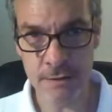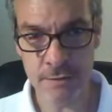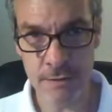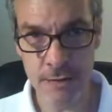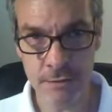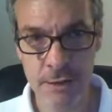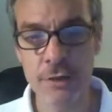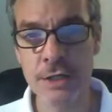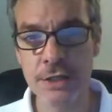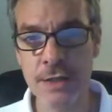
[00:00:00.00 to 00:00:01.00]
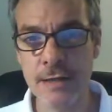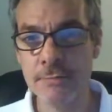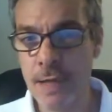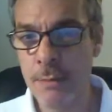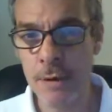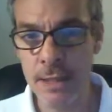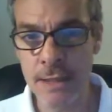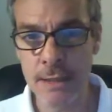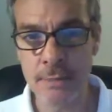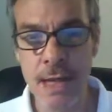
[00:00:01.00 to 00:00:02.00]
my recollection that
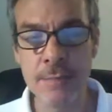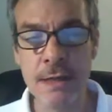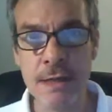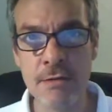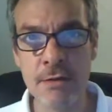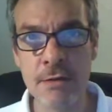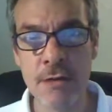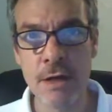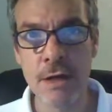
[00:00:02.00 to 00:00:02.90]
Maybelline might be the